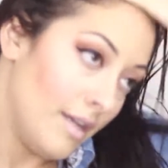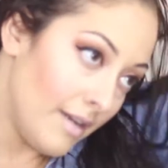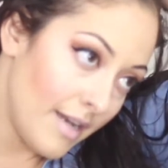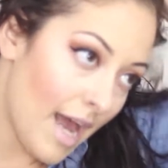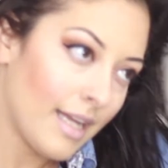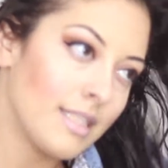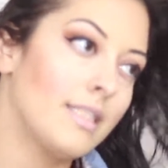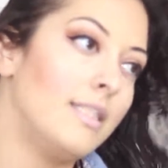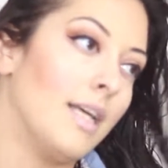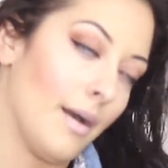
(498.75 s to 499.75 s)
Next
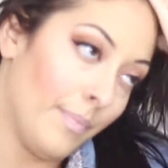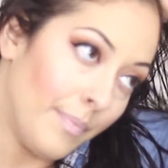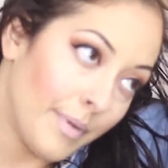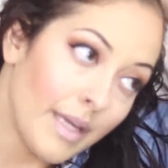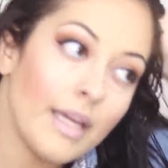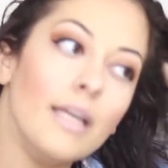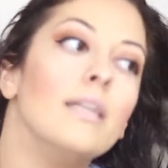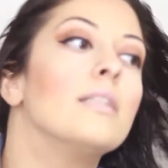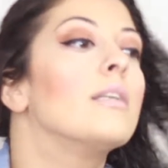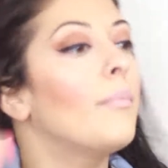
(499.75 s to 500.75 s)
step
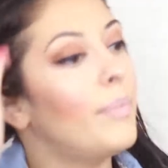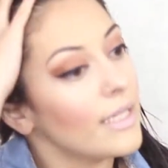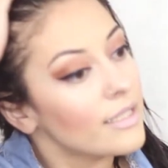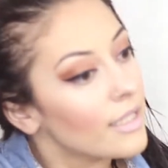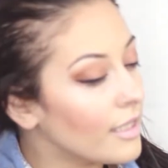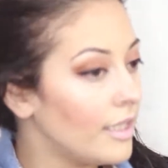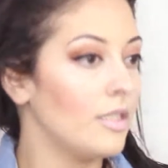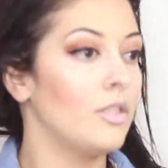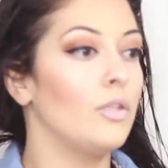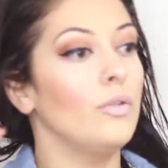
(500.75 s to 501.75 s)
is
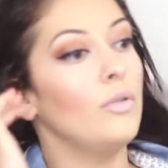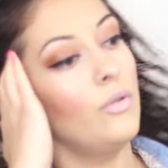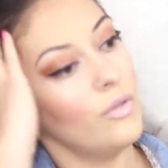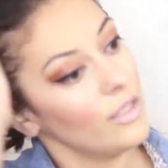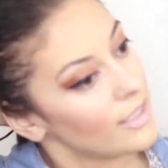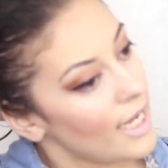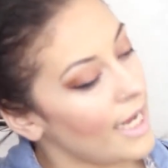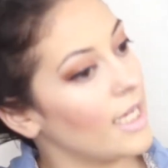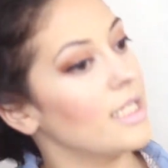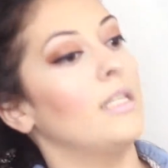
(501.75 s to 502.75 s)
basically to
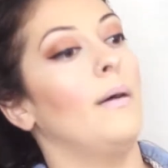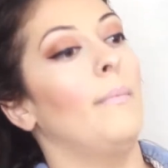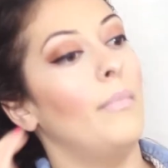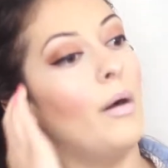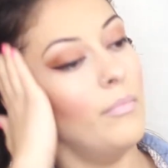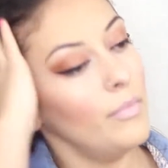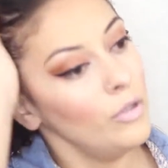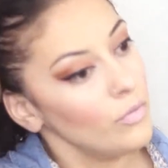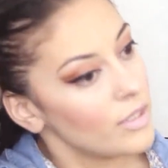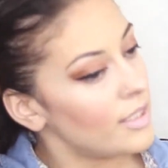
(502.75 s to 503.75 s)
take some
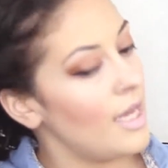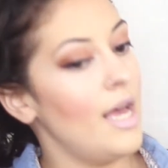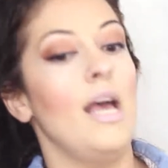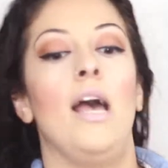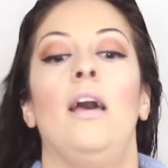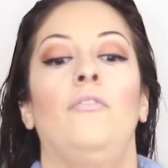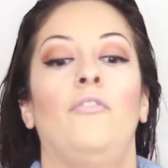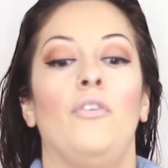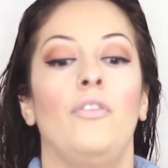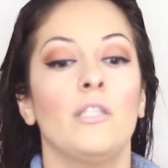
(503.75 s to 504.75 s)
mousse. And
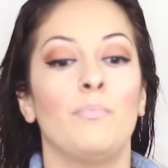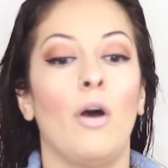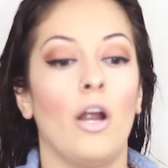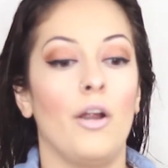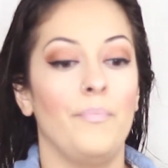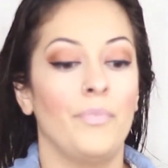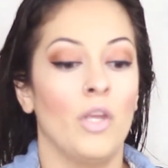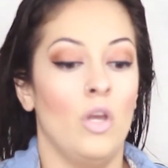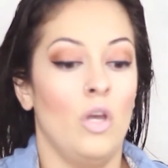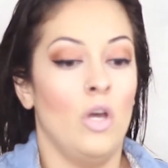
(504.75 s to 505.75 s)
for this part,
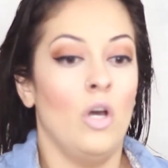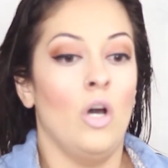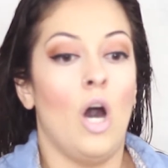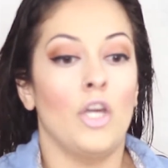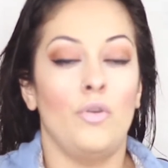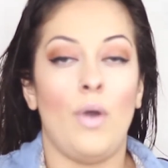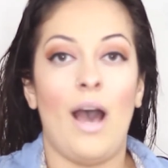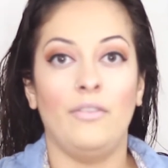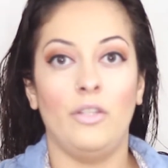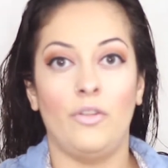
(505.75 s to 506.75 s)
you
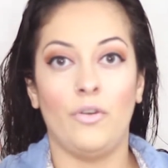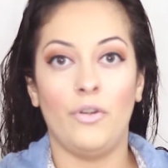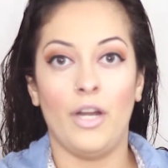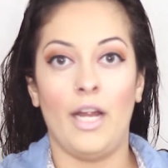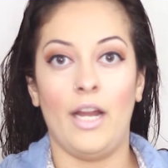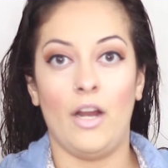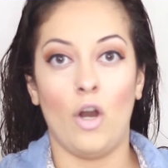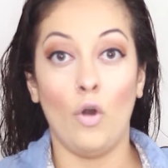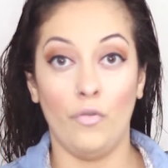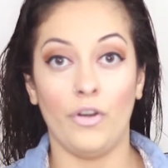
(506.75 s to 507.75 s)
have to throw your hair
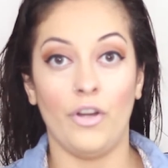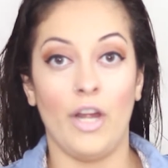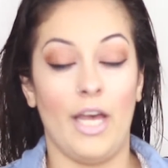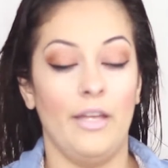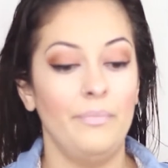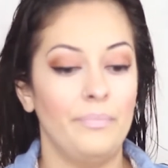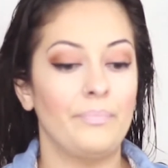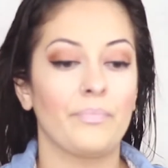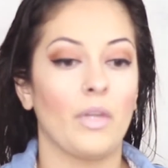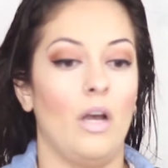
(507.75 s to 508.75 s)
over your head.
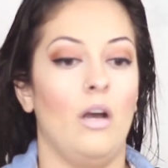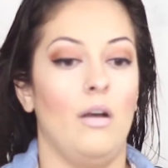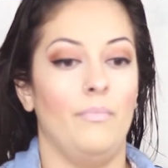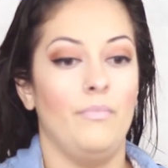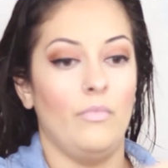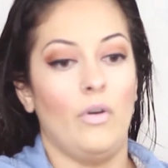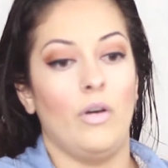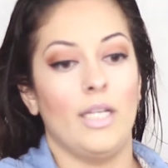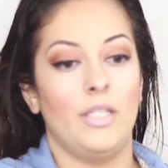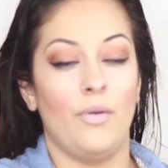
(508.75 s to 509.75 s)
Well,
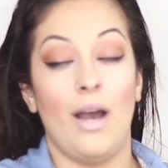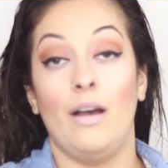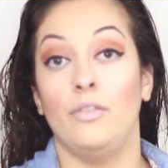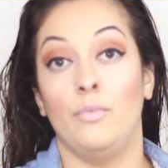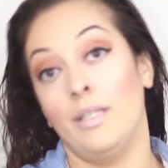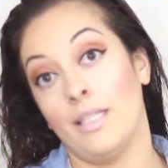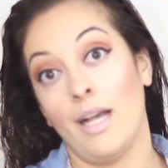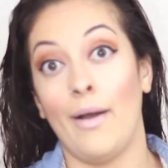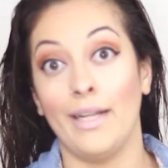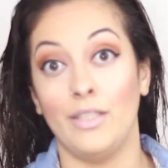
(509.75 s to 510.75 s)
I guess you don't have to, but that's
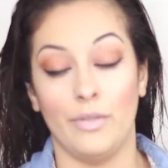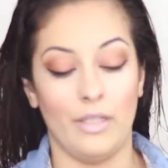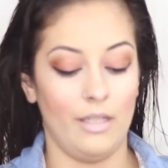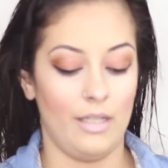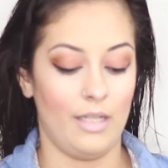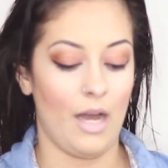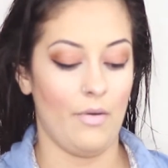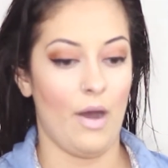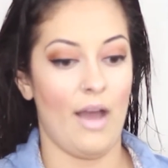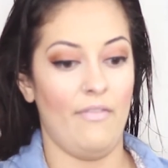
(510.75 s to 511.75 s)
how I do it and
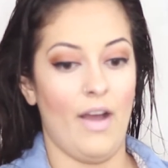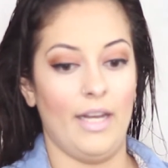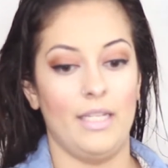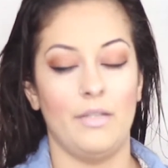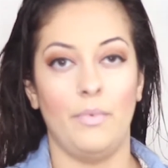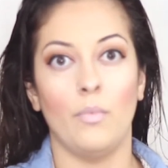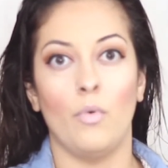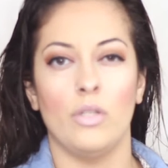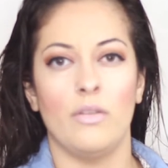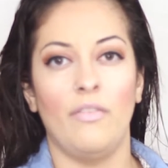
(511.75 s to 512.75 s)
how I find it to be the
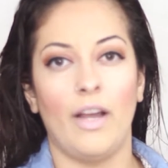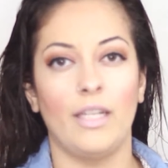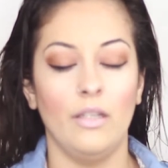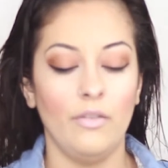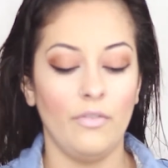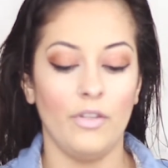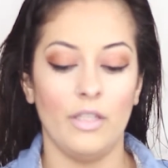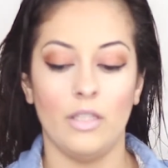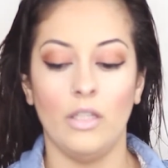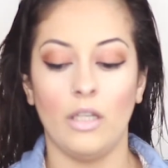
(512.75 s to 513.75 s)
most effective for
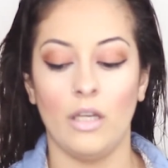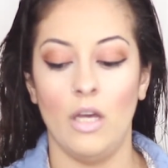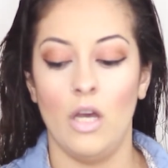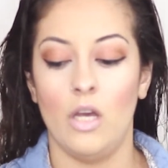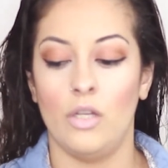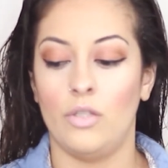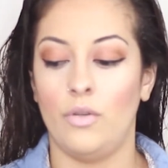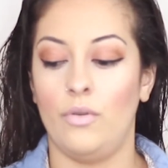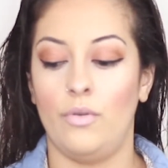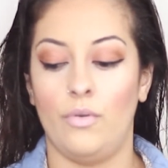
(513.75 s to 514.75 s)
this look.
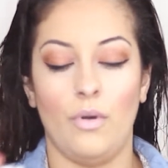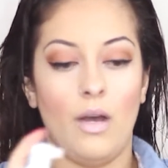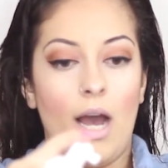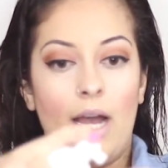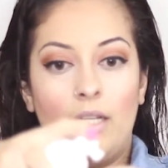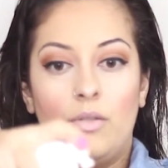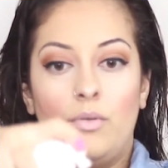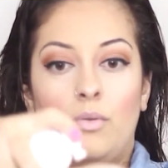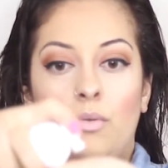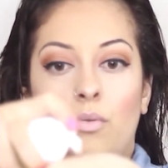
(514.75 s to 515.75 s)
So I
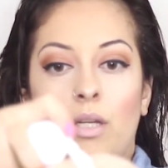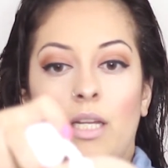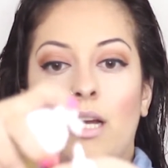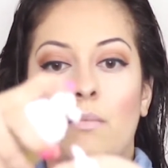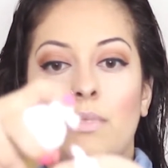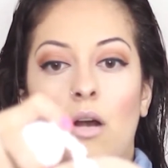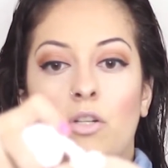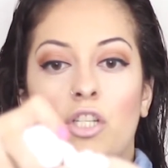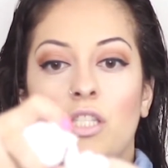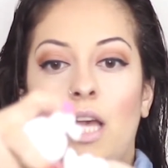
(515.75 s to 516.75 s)
do, and it comes out
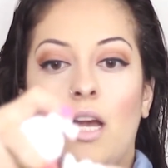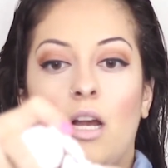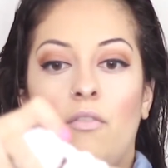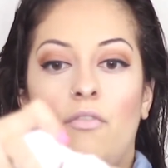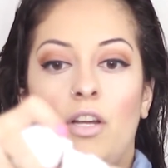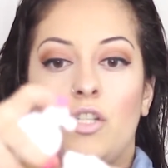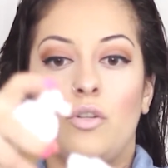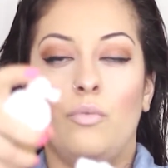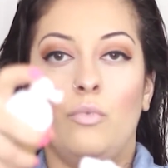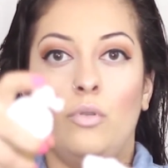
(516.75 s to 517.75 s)
just like a
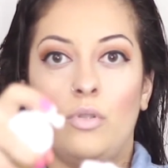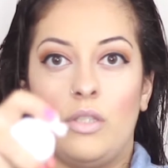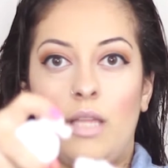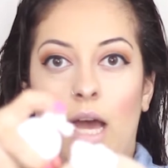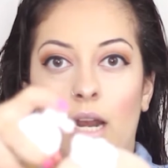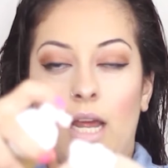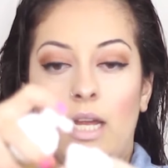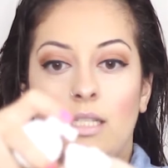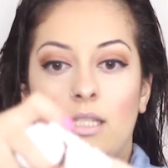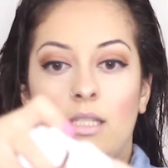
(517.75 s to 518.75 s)
conventional mousse, that
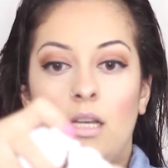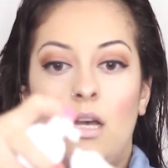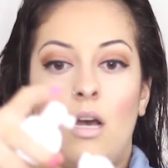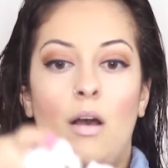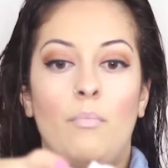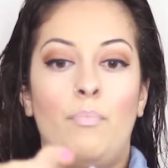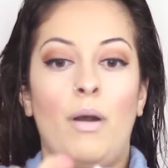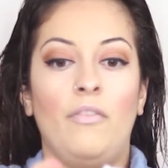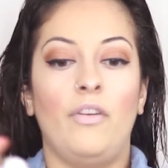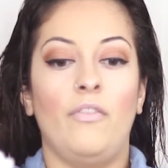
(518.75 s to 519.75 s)
nice
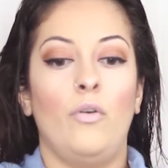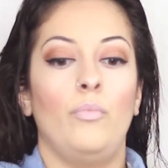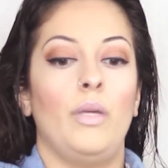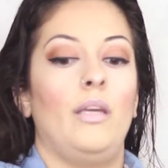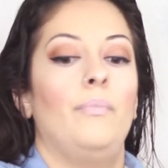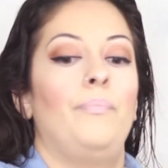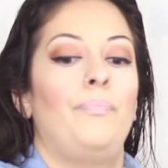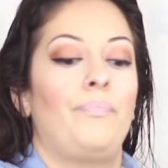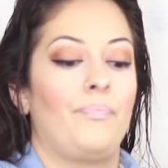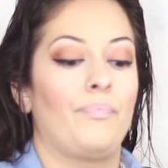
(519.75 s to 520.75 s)
puffy, foamy
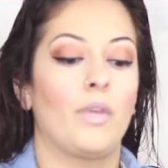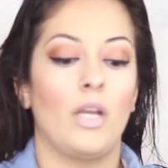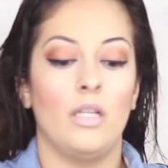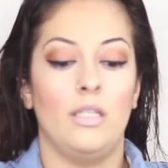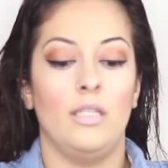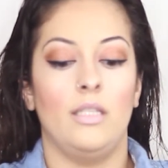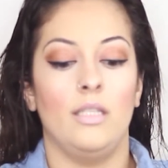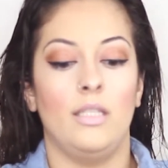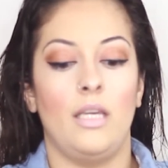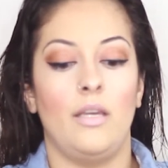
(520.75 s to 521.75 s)

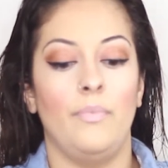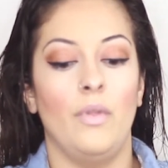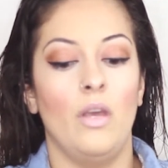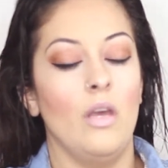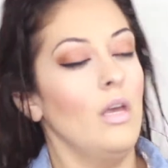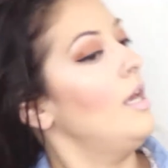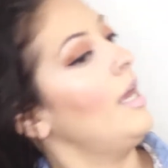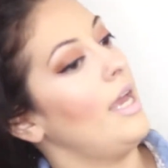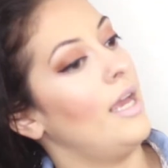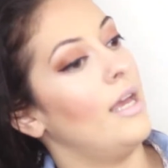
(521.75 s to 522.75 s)
consistency.
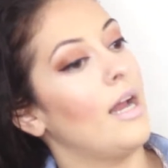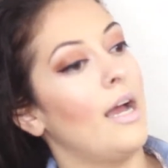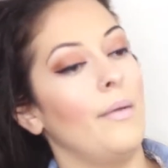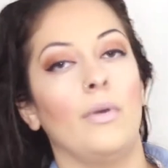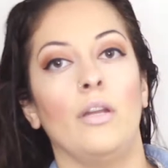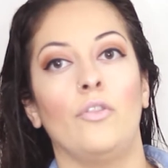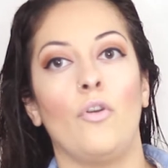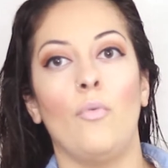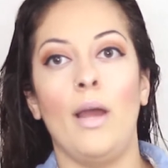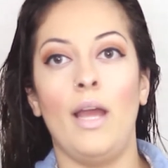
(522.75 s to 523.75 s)
And I'm gonna
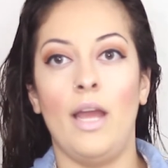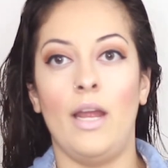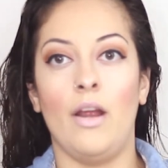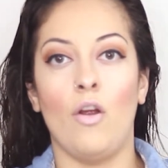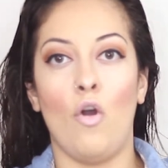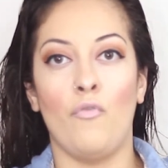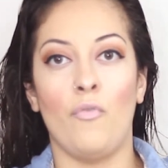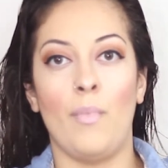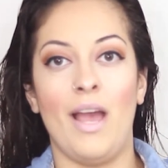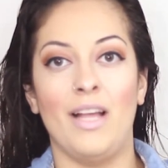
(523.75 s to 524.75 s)
throw my hair over
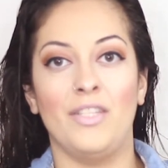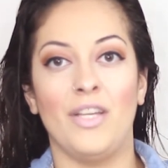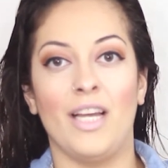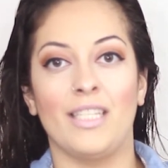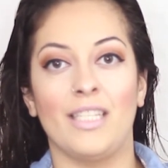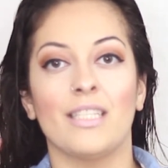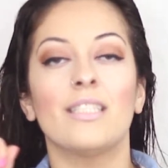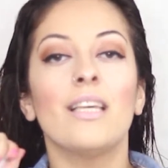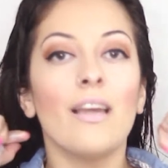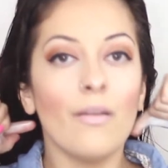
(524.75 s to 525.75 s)
my head so you guys can
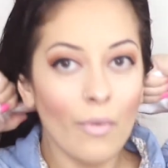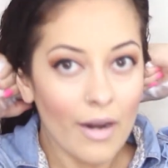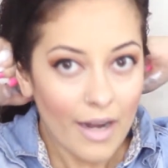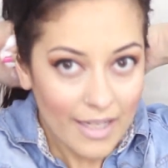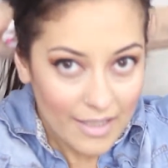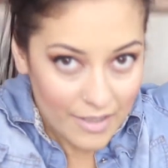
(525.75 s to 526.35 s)
see what I